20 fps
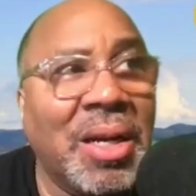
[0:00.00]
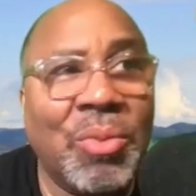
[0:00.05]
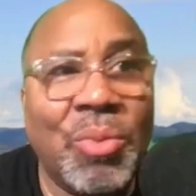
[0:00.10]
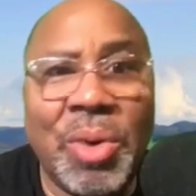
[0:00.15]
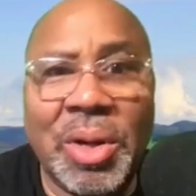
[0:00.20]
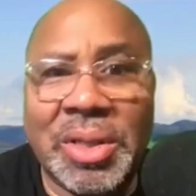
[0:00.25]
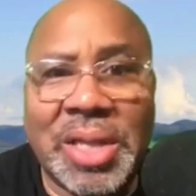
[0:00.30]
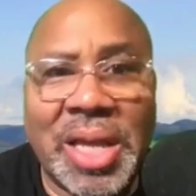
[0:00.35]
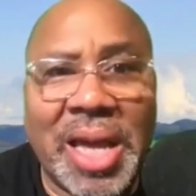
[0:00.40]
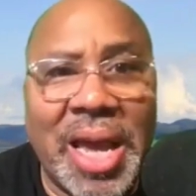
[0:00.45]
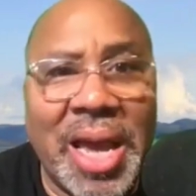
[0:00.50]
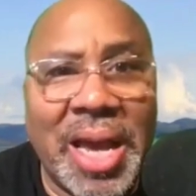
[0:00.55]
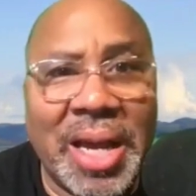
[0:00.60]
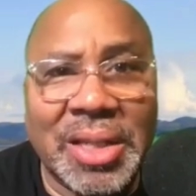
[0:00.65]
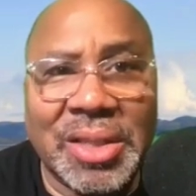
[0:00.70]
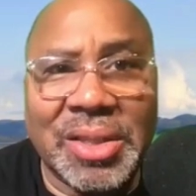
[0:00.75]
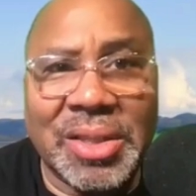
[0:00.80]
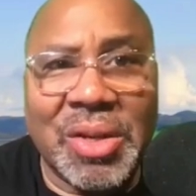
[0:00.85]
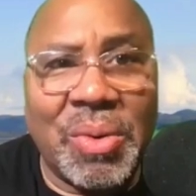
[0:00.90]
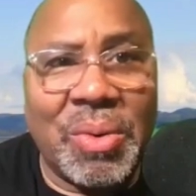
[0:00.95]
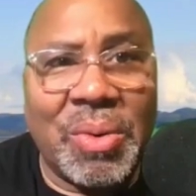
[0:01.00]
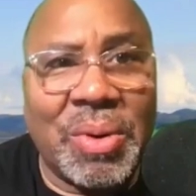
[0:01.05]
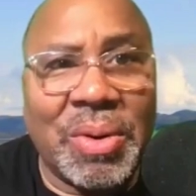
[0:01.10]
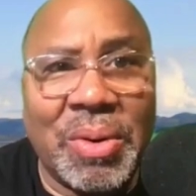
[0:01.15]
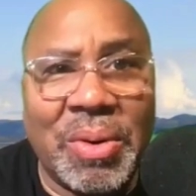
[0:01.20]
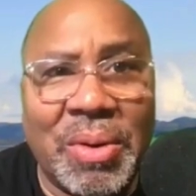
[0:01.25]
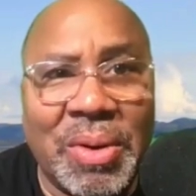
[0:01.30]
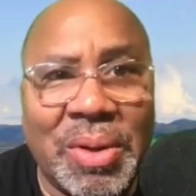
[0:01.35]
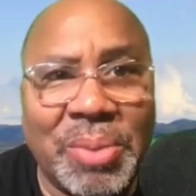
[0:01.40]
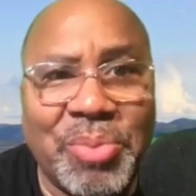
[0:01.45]
what the heck is going
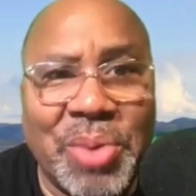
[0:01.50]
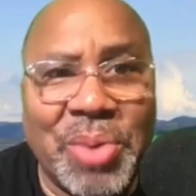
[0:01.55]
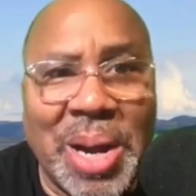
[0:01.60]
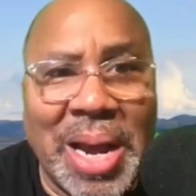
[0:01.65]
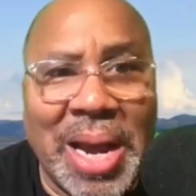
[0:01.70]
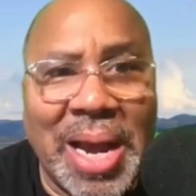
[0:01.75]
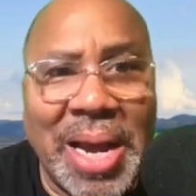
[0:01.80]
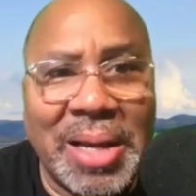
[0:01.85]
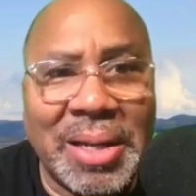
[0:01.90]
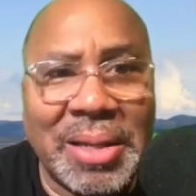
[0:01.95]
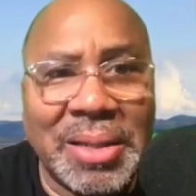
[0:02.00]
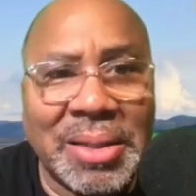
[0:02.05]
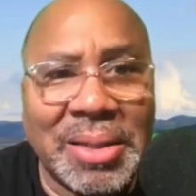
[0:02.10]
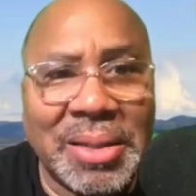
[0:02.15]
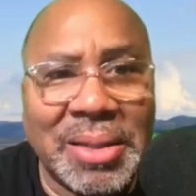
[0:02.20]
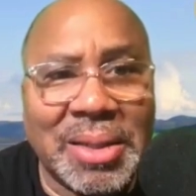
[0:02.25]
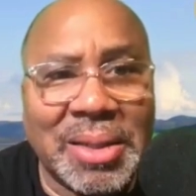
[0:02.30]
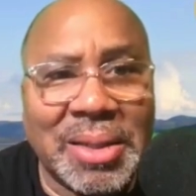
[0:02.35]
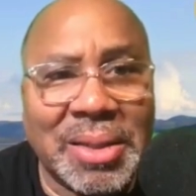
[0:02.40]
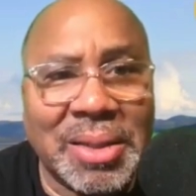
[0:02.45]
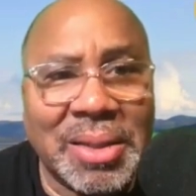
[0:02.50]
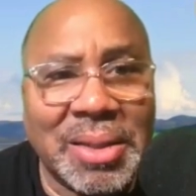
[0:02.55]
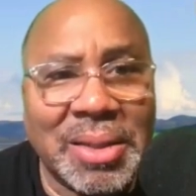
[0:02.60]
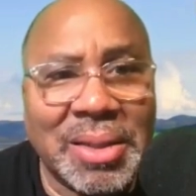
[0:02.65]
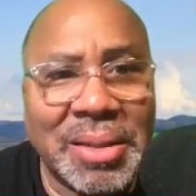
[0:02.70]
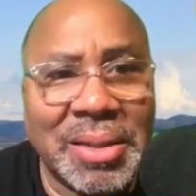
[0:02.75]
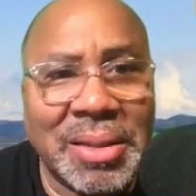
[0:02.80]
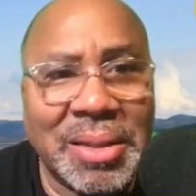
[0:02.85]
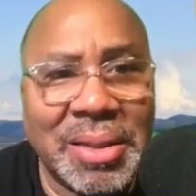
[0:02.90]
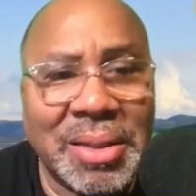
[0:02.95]
on brad
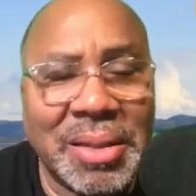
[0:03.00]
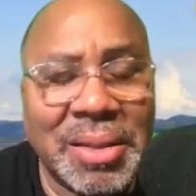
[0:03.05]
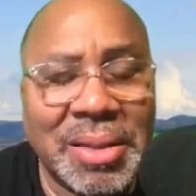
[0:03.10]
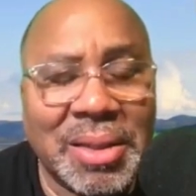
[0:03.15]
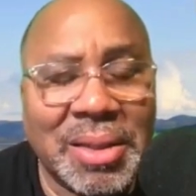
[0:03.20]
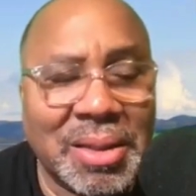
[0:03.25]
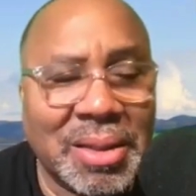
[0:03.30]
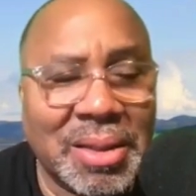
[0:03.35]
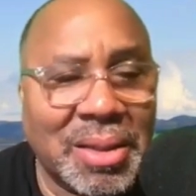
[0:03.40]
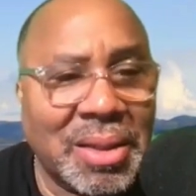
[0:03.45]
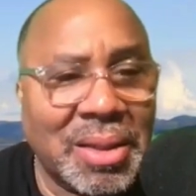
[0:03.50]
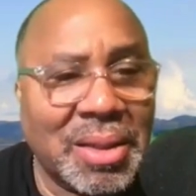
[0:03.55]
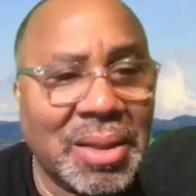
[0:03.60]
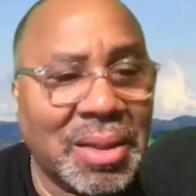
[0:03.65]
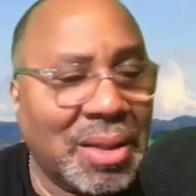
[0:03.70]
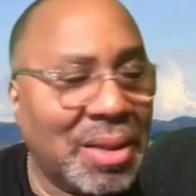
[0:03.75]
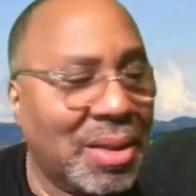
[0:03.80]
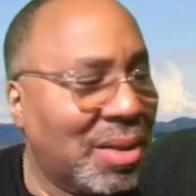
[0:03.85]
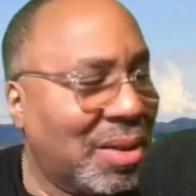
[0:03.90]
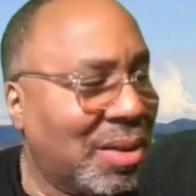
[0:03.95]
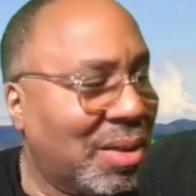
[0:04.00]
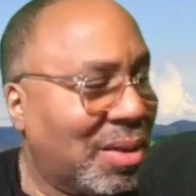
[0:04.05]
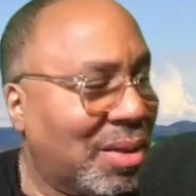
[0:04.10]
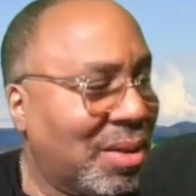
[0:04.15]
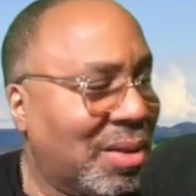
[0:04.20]
well it's not that it wasn't